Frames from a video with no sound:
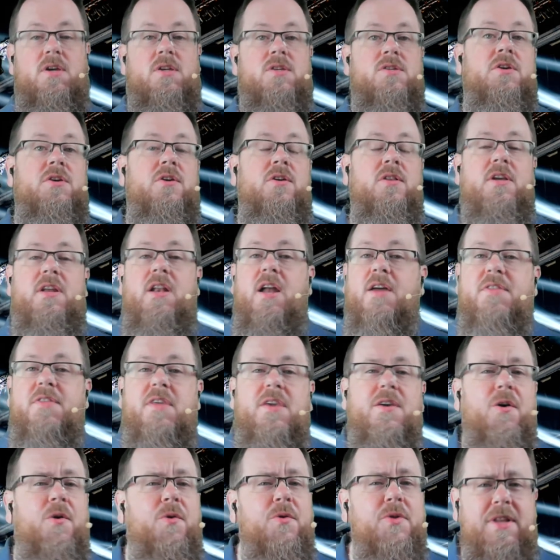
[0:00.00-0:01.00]
Certainly not
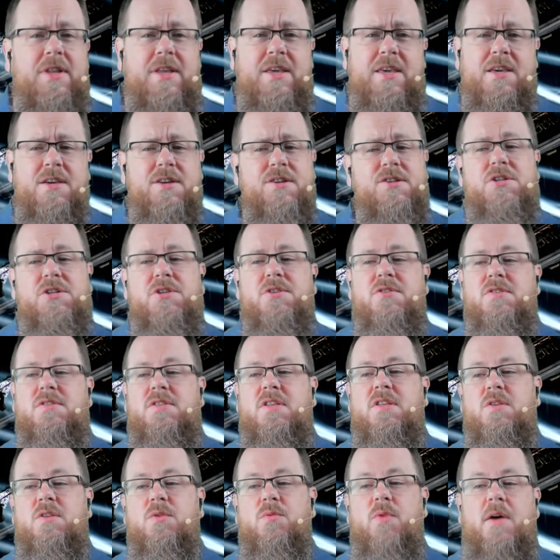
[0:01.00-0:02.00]
the only issues
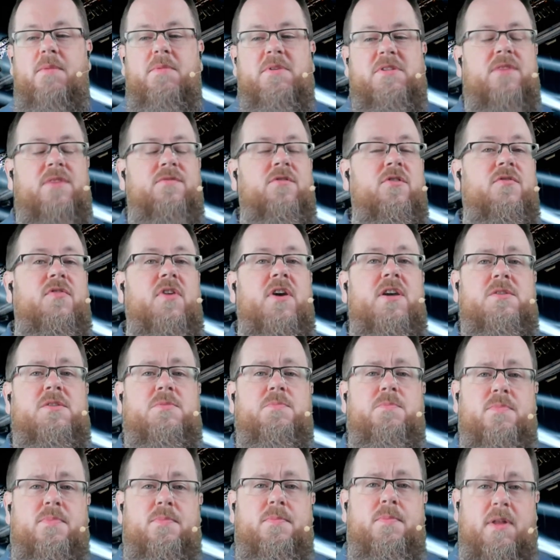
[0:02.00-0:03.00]
that the web has ever
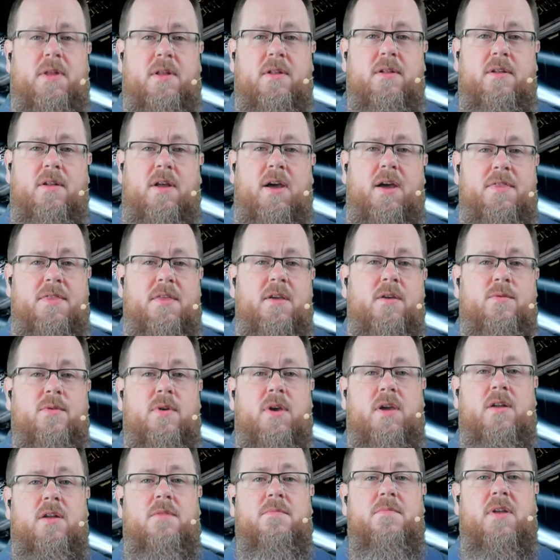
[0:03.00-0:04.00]
faced, but I think
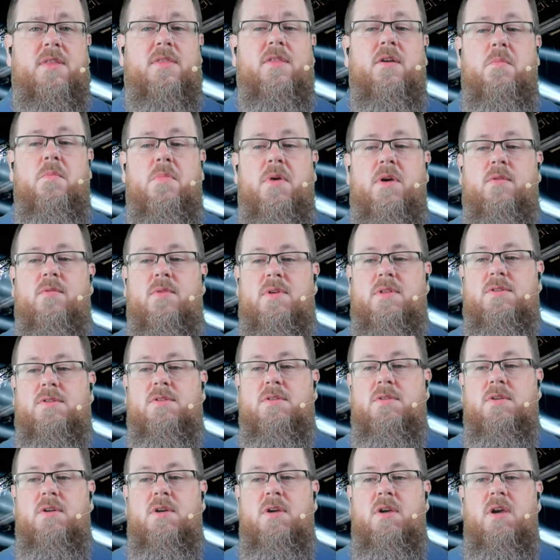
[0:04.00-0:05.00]
we can admit they're big
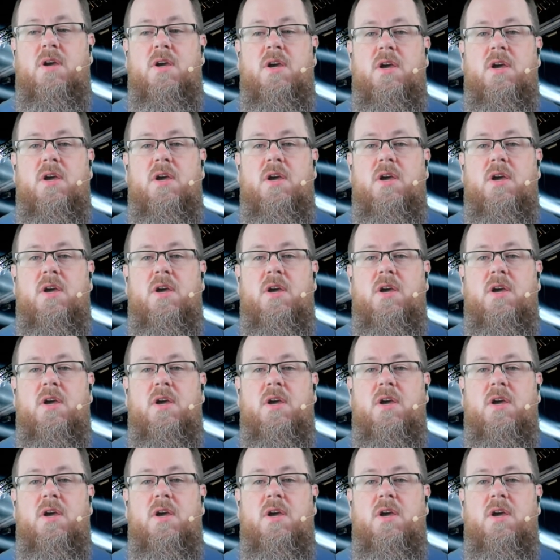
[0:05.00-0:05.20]
ones.